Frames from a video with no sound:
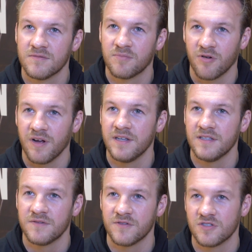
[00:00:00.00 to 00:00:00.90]

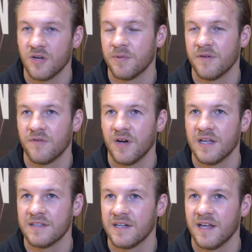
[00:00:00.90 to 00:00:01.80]
praise for stopping a
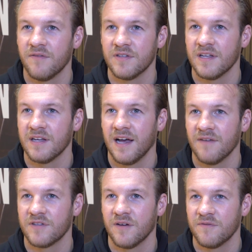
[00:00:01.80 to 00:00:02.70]
fight than I ever
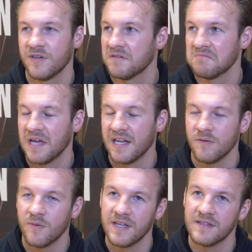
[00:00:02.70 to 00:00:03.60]
have done for
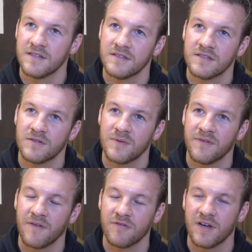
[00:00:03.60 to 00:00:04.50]
any win that, that
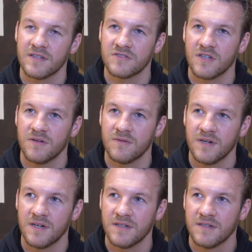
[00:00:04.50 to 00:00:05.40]
we've ever had. So.
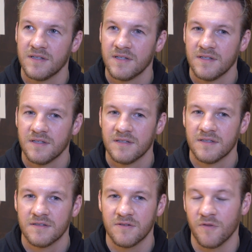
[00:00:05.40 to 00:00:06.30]
Uh,
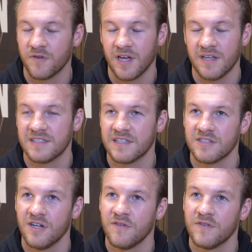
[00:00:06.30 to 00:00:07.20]
or for going six
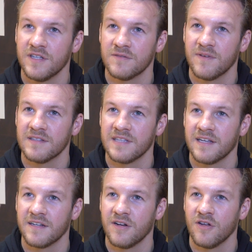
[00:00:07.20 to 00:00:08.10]
and a half years without
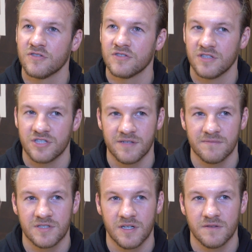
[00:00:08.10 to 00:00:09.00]
taking a loss, the
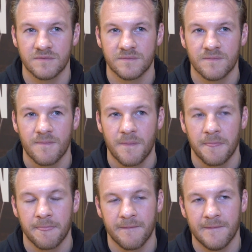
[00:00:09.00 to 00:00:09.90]
gym. So,
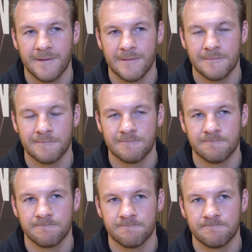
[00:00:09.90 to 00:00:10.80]
um,